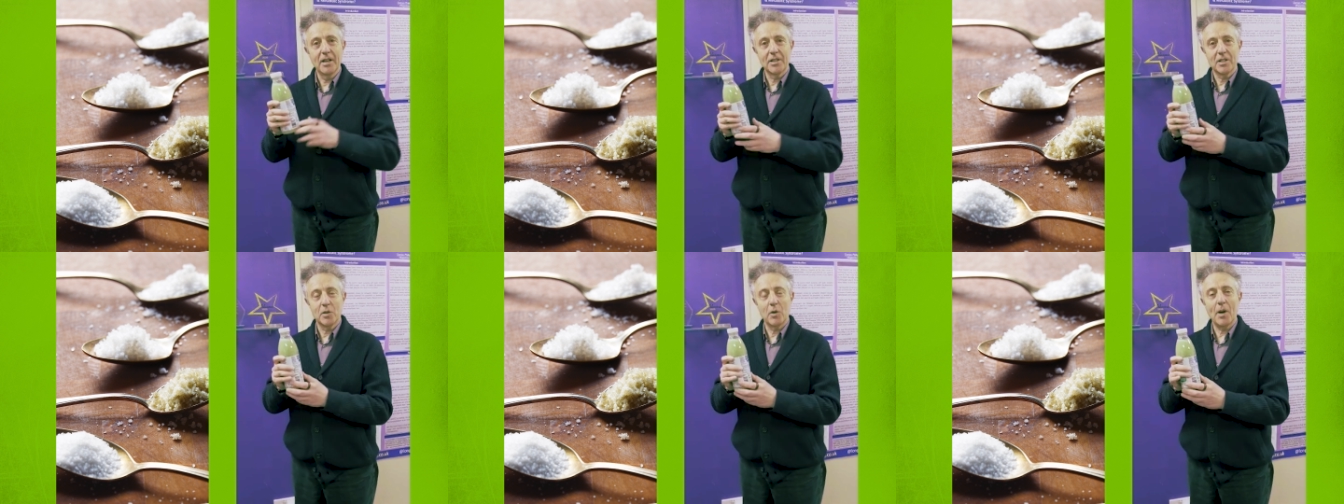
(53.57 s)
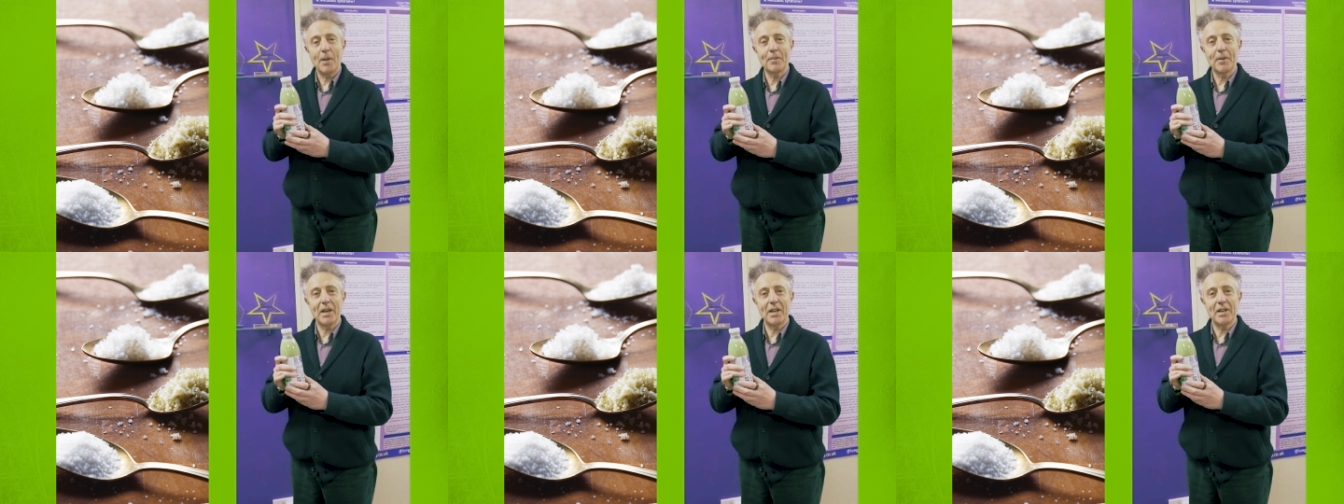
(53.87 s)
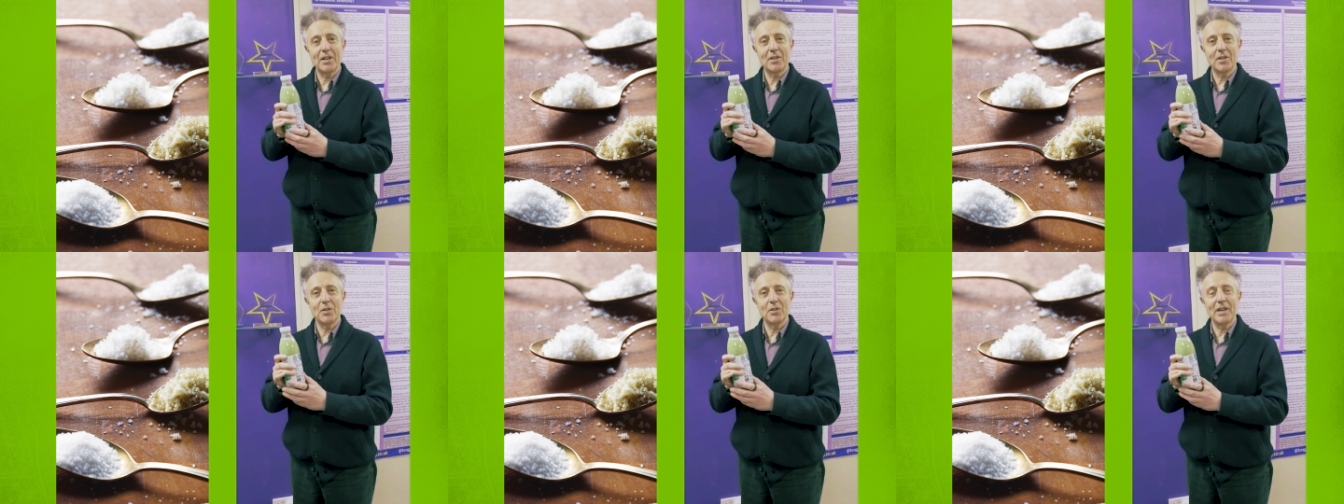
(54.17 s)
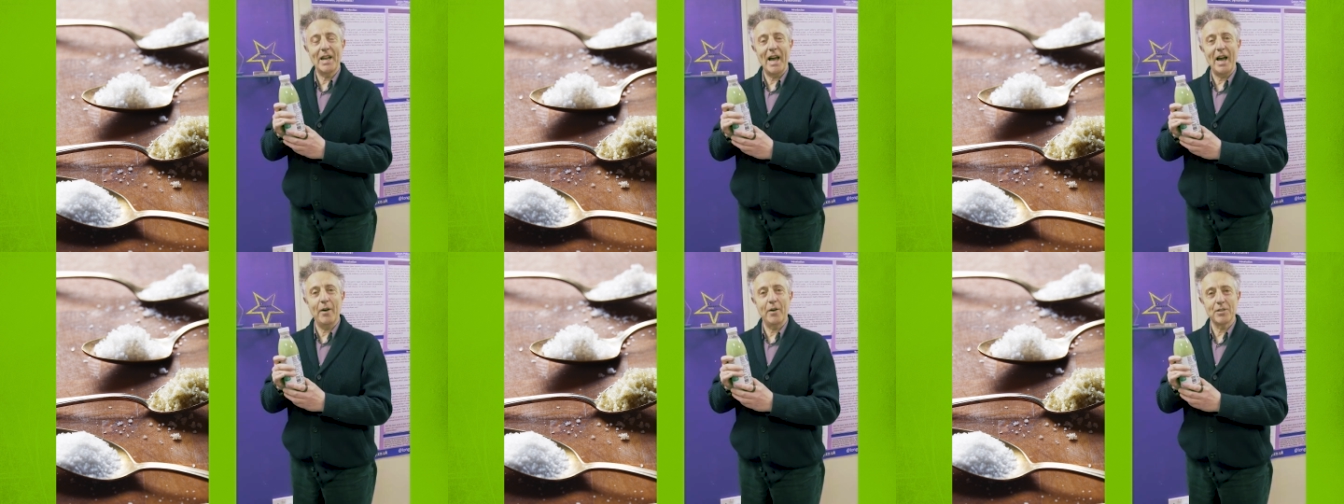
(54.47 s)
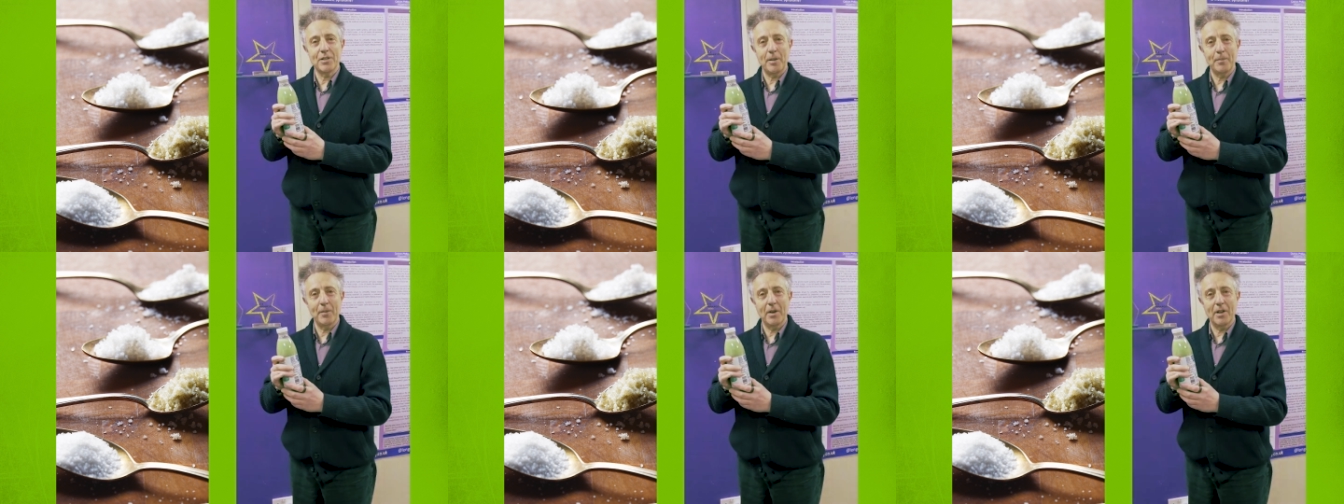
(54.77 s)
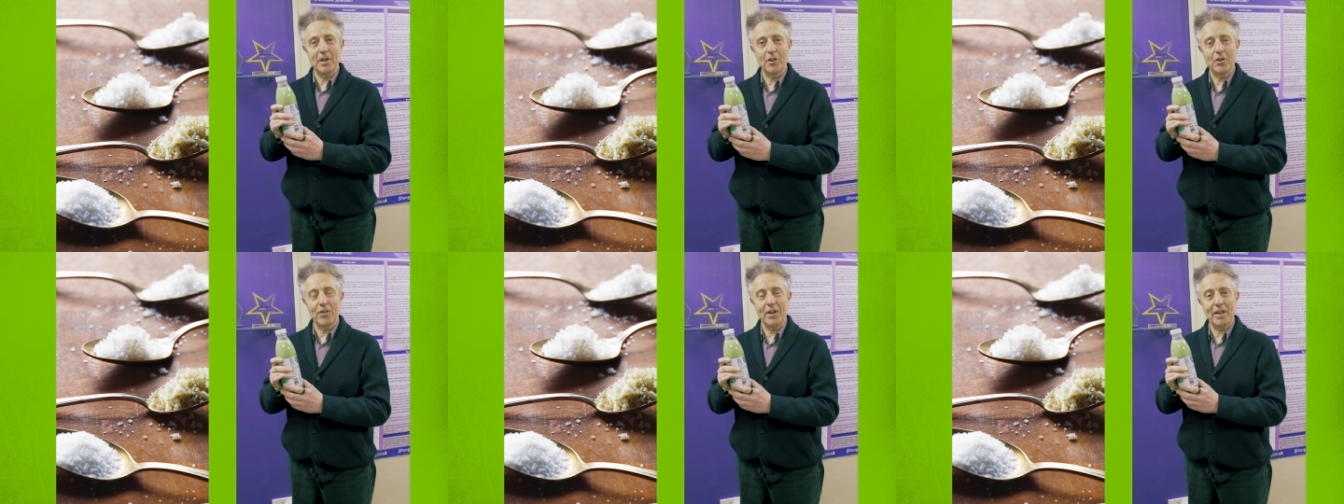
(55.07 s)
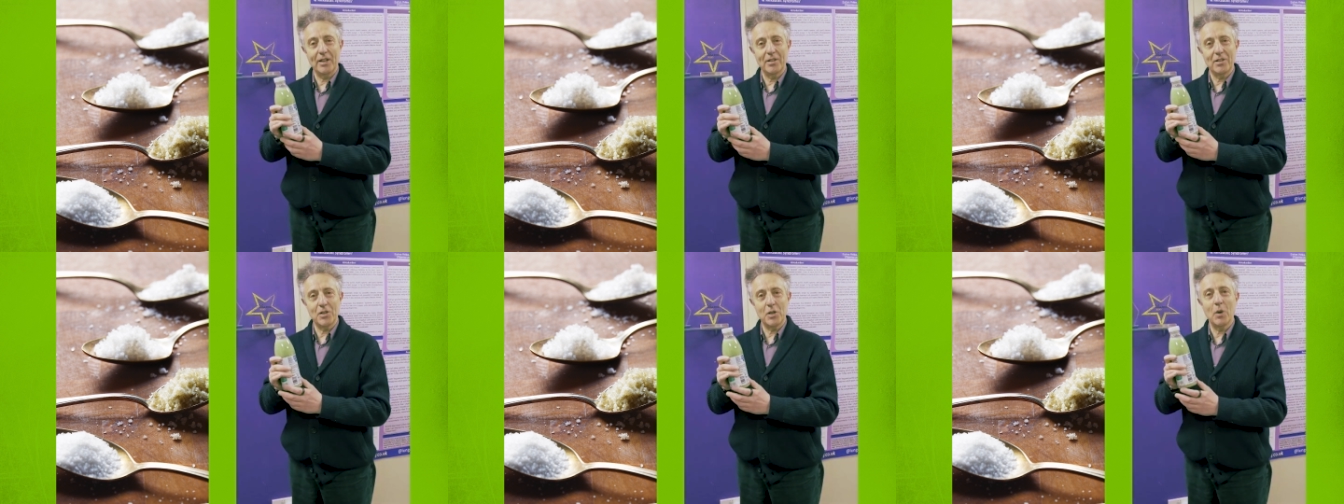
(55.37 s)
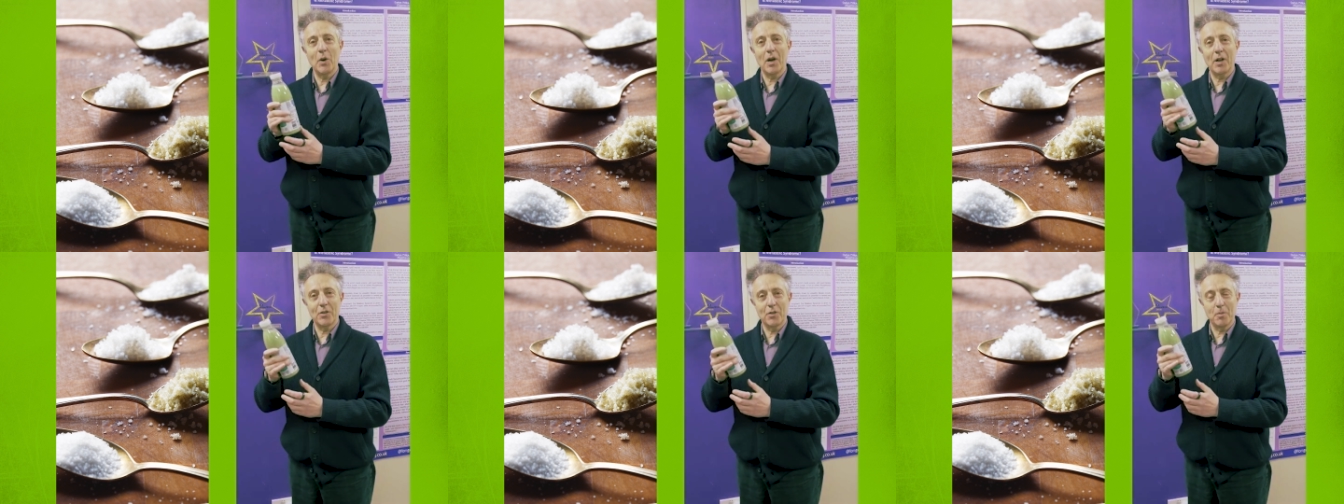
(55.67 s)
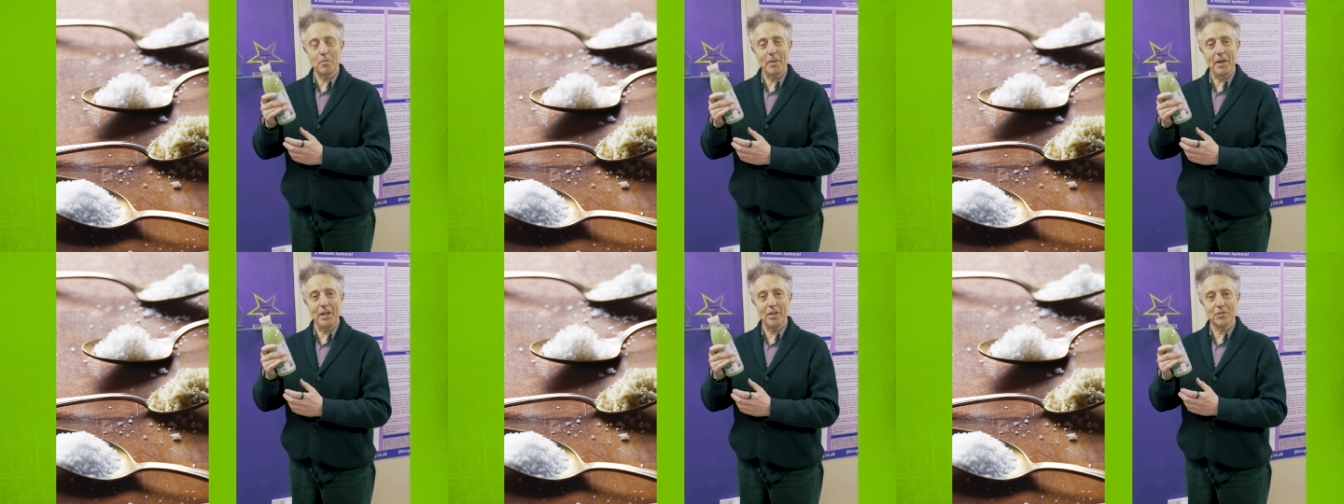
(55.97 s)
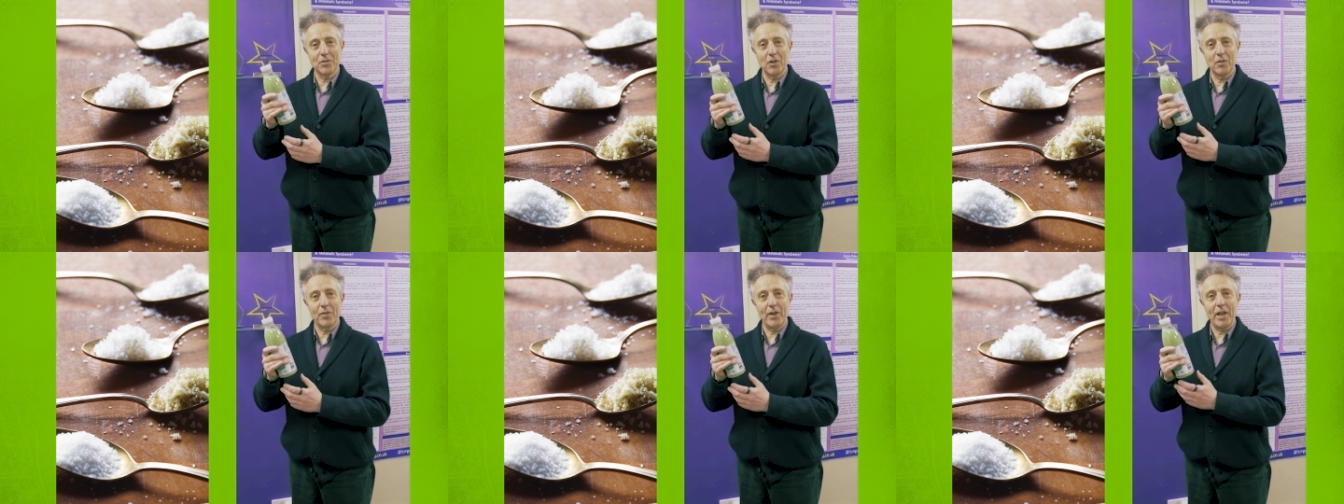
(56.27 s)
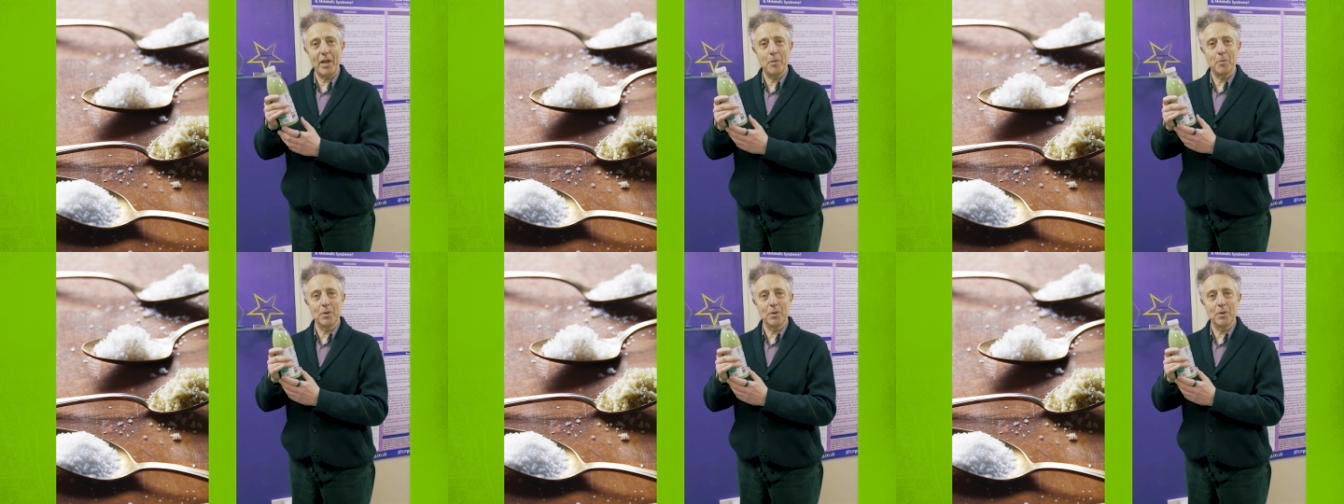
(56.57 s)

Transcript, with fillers: So what I'm going to do now is I'm going to drink 200 mls of it,